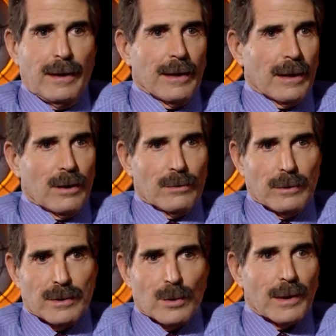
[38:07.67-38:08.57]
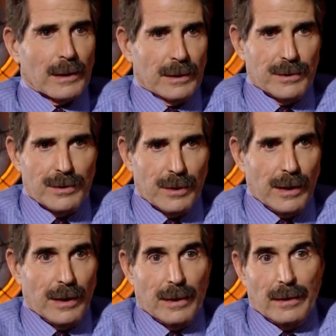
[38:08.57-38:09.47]
get out as quickly as you
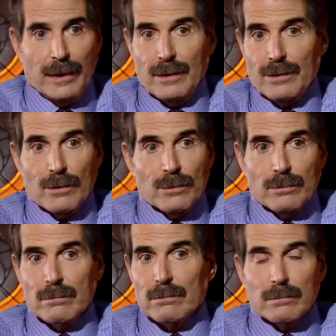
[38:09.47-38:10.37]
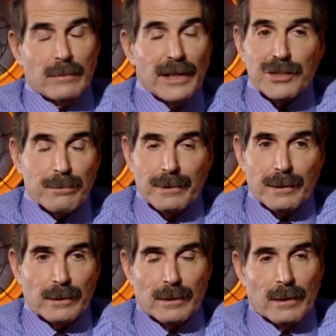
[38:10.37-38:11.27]
can and don't nation
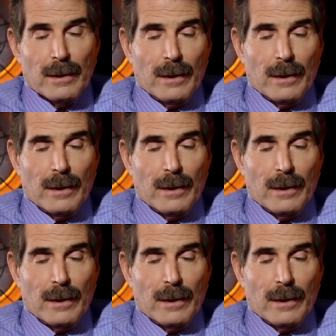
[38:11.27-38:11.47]
built,